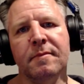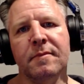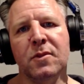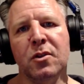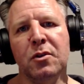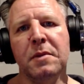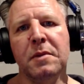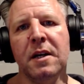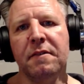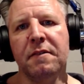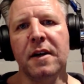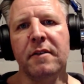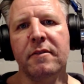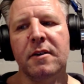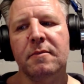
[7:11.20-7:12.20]
Do me a
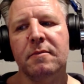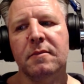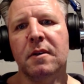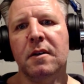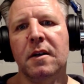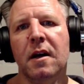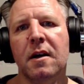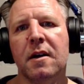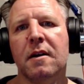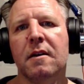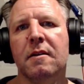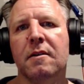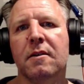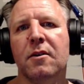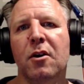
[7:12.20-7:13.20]
favour, like,
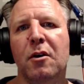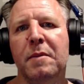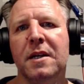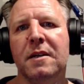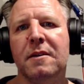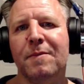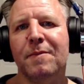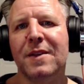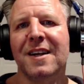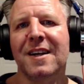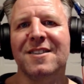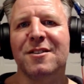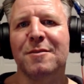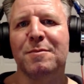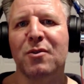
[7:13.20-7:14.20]
comment and
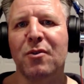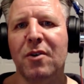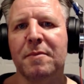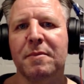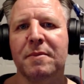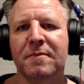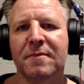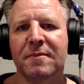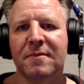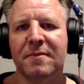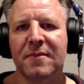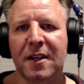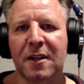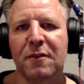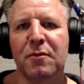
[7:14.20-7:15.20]
subscribe.
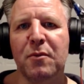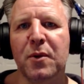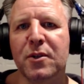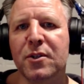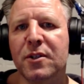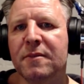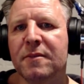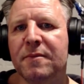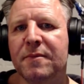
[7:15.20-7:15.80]
Thank you for watching.